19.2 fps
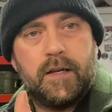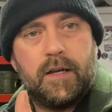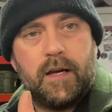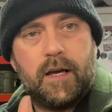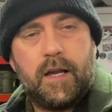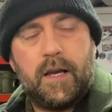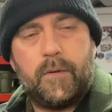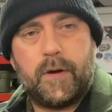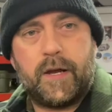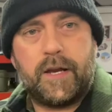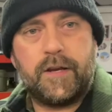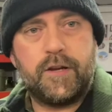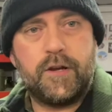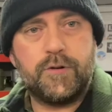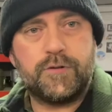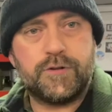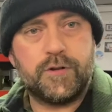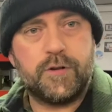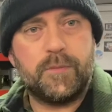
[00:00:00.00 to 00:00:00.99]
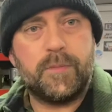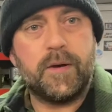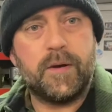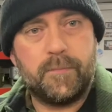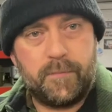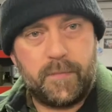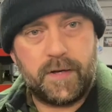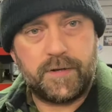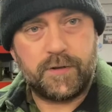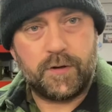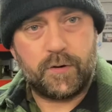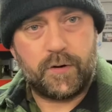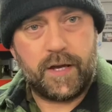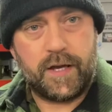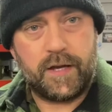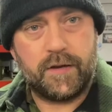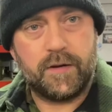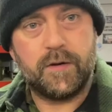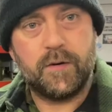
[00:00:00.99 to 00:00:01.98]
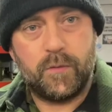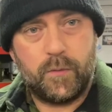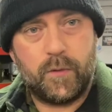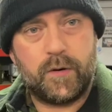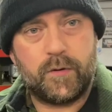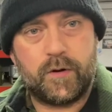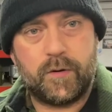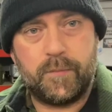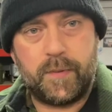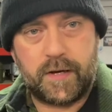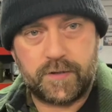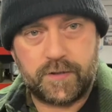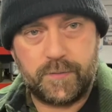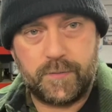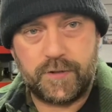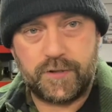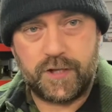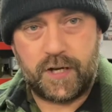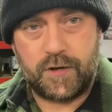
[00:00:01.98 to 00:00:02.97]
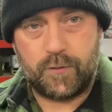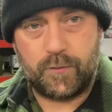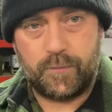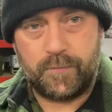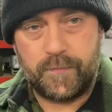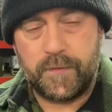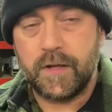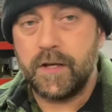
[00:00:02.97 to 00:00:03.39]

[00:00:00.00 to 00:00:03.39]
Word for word: Hello again YouTube, Mad Dog here, welcome back to my channel.